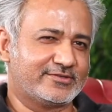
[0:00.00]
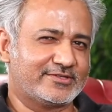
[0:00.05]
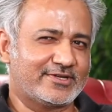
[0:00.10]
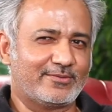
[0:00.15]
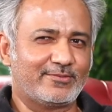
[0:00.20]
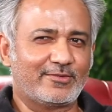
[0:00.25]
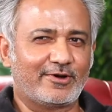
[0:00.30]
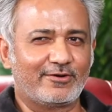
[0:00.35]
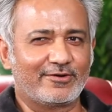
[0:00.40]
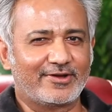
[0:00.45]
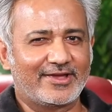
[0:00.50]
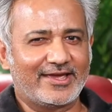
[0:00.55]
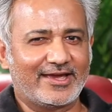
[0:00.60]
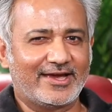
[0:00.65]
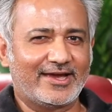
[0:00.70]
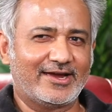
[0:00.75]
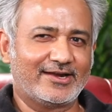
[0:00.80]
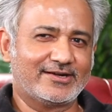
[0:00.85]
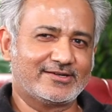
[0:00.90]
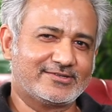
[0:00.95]
Somehow
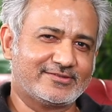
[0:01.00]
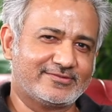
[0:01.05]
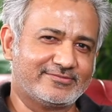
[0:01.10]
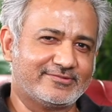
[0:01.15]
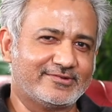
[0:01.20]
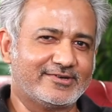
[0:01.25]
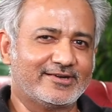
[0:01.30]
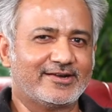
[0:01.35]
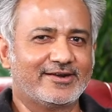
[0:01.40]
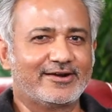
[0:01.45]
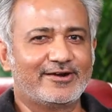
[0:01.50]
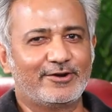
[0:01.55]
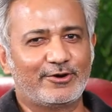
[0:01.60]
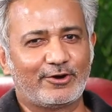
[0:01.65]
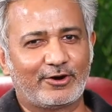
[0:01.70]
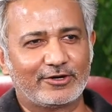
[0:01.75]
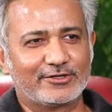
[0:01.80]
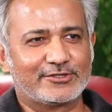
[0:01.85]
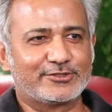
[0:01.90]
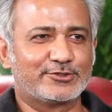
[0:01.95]
cats were
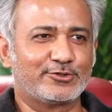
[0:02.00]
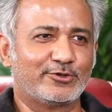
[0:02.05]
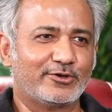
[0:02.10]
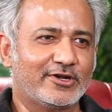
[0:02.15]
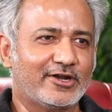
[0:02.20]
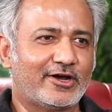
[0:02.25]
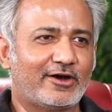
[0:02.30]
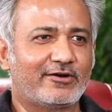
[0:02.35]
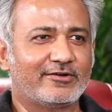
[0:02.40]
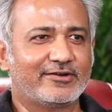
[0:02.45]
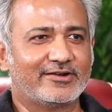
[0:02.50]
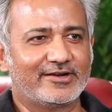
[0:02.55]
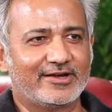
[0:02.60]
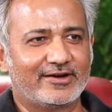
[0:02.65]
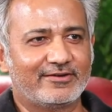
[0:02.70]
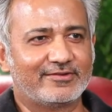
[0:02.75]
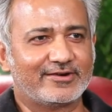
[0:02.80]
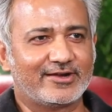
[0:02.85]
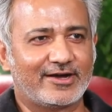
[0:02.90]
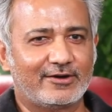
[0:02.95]
not so allowed in
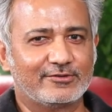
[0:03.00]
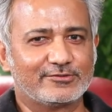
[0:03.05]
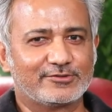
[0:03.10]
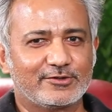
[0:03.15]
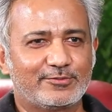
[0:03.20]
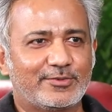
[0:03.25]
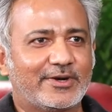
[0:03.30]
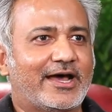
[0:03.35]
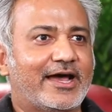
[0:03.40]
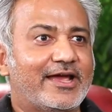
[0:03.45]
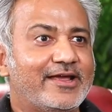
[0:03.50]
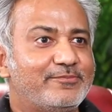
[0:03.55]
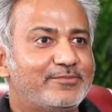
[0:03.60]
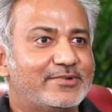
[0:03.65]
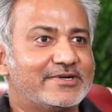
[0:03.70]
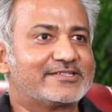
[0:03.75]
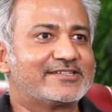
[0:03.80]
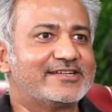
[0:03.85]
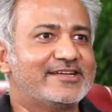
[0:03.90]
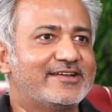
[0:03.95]
our household, but I
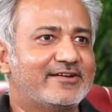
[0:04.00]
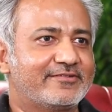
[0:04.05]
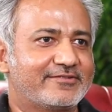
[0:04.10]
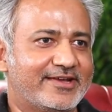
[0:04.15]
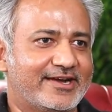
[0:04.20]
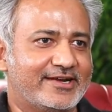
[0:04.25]
personally love